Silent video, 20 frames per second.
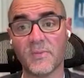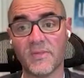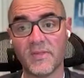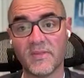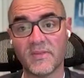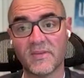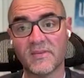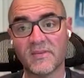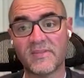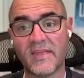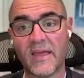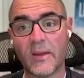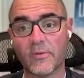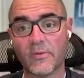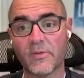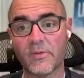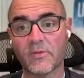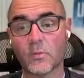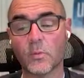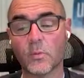Smith, is because they
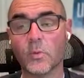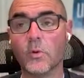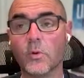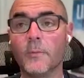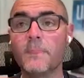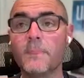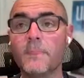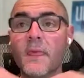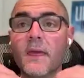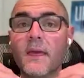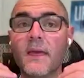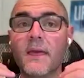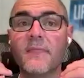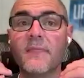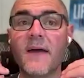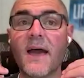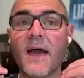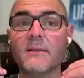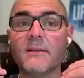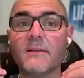were the school
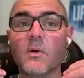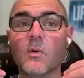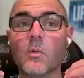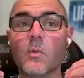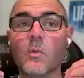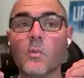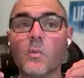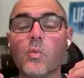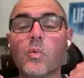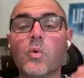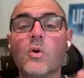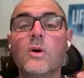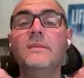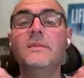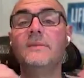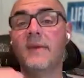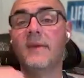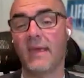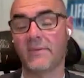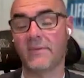that
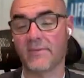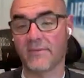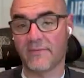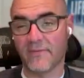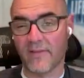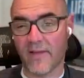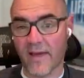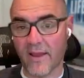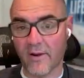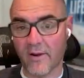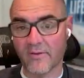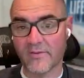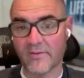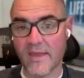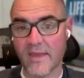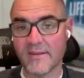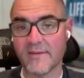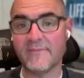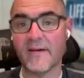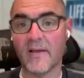would take the Flyers
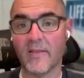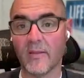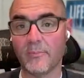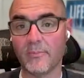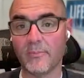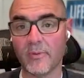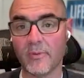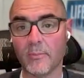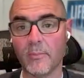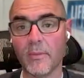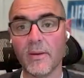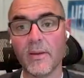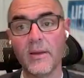and develop them.